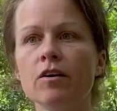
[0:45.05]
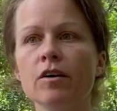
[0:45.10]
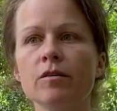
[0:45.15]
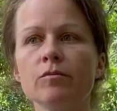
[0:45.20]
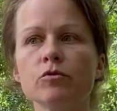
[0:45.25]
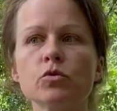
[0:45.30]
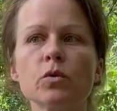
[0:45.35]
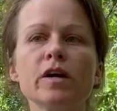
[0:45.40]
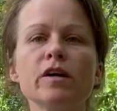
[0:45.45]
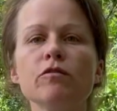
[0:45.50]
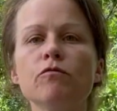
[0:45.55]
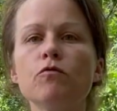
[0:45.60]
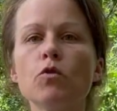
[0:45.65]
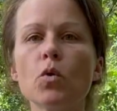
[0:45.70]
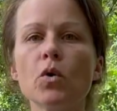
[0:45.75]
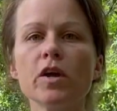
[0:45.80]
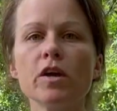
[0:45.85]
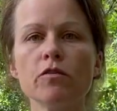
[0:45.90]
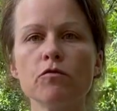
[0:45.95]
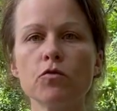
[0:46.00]
between
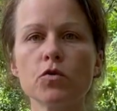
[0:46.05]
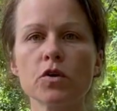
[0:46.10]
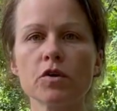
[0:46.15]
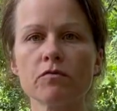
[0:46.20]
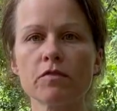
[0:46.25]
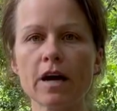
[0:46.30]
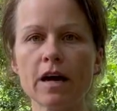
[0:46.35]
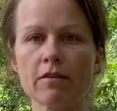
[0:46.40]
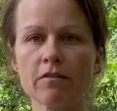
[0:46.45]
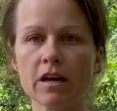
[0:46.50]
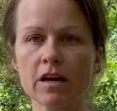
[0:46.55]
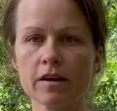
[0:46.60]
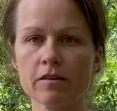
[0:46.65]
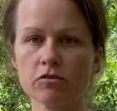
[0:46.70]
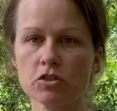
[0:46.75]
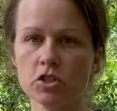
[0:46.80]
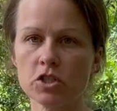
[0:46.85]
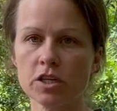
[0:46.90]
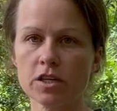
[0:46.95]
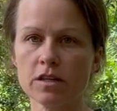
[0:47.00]
40 and 45 head of
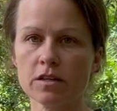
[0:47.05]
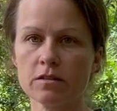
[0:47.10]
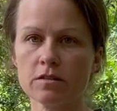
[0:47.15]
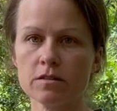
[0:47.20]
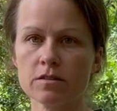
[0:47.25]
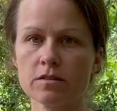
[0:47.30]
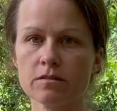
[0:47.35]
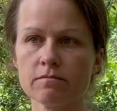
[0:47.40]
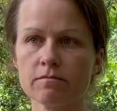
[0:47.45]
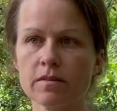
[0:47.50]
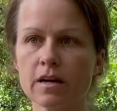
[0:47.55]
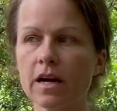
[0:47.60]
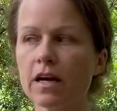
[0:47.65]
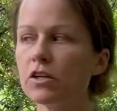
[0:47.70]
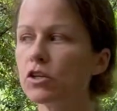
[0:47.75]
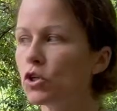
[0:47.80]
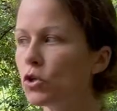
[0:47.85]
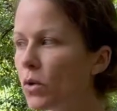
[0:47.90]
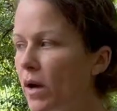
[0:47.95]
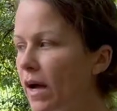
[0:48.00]
chickens. I
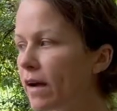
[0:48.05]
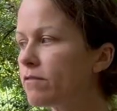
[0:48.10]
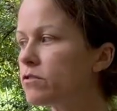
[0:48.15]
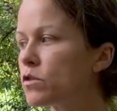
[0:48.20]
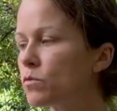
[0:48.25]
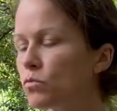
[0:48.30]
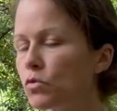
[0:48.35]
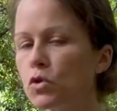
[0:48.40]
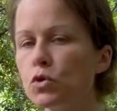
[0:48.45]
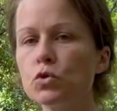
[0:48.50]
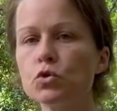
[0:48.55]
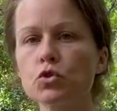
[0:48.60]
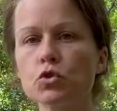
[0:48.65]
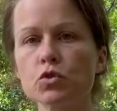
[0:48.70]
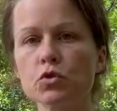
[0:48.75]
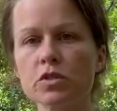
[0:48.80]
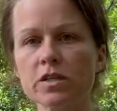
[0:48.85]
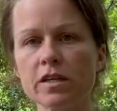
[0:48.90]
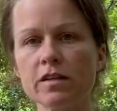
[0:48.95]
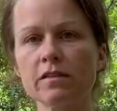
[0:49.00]
do have some
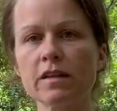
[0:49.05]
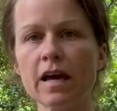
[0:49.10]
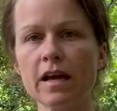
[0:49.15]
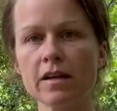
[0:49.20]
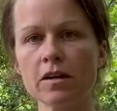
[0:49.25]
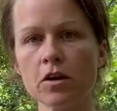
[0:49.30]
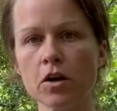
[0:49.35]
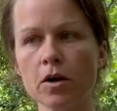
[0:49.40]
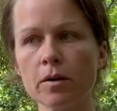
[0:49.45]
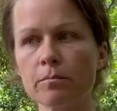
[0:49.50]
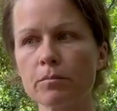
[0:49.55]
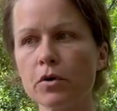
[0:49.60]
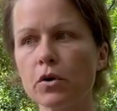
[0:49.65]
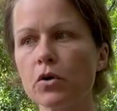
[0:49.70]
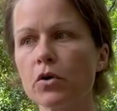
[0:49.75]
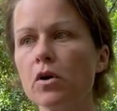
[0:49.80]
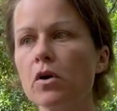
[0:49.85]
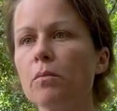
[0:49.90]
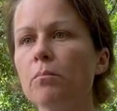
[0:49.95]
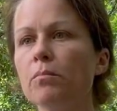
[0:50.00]
roosters in that
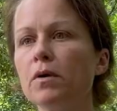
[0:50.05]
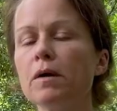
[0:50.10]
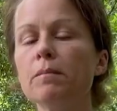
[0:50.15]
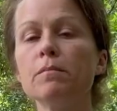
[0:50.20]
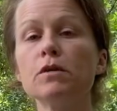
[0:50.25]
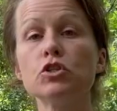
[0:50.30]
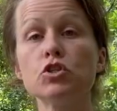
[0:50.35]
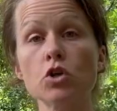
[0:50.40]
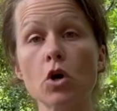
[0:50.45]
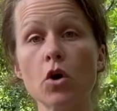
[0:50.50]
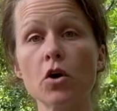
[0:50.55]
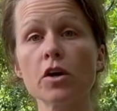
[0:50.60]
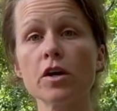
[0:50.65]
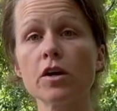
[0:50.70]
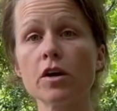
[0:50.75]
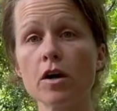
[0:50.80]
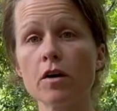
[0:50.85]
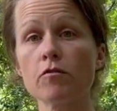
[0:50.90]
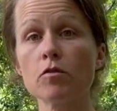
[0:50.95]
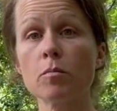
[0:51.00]
number, but majority
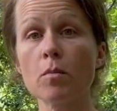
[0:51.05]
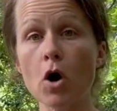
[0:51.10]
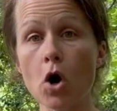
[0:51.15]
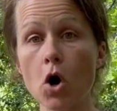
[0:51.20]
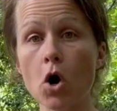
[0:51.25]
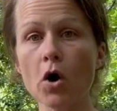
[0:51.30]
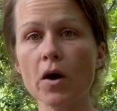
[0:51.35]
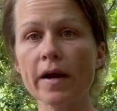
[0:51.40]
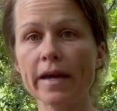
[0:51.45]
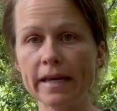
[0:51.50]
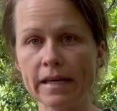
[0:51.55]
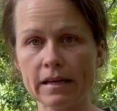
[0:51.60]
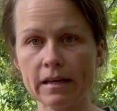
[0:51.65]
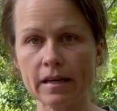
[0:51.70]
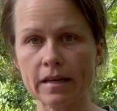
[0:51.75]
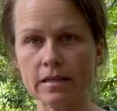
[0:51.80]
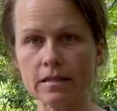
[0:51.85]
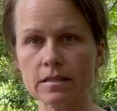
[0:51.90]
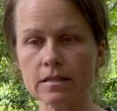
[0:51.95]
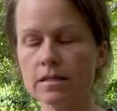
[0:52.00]
of them are
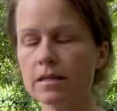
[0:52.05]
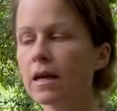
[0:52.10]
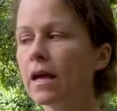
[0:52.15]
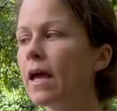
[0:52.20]
hens.